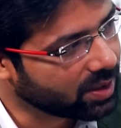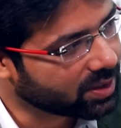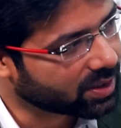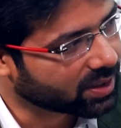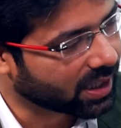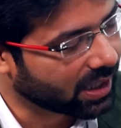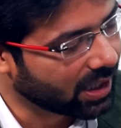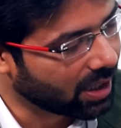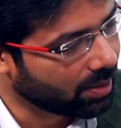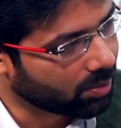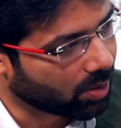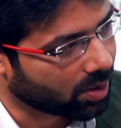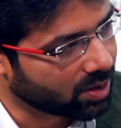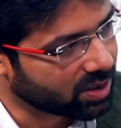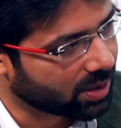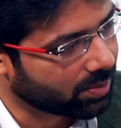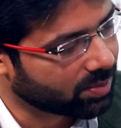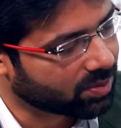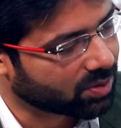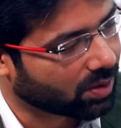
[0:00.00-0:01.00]
actually scale
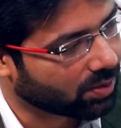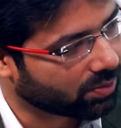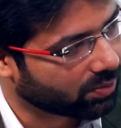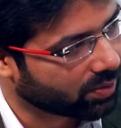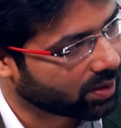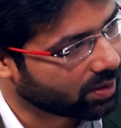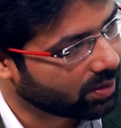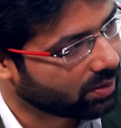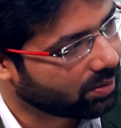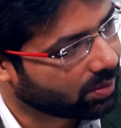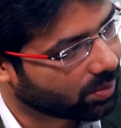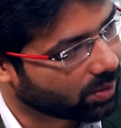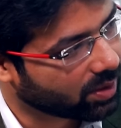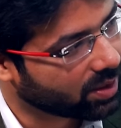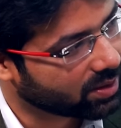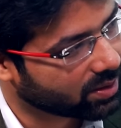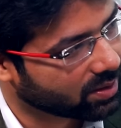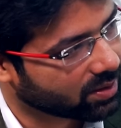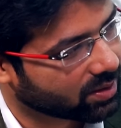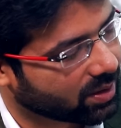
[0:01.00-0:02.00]
up concept software
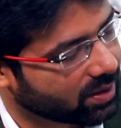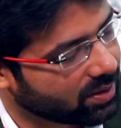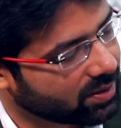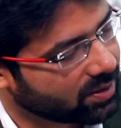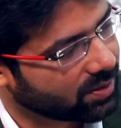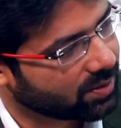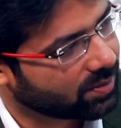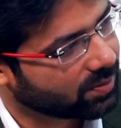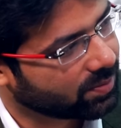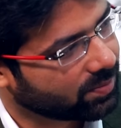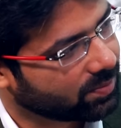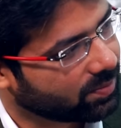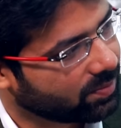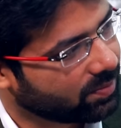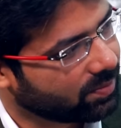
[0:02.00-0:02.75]
to a decent size?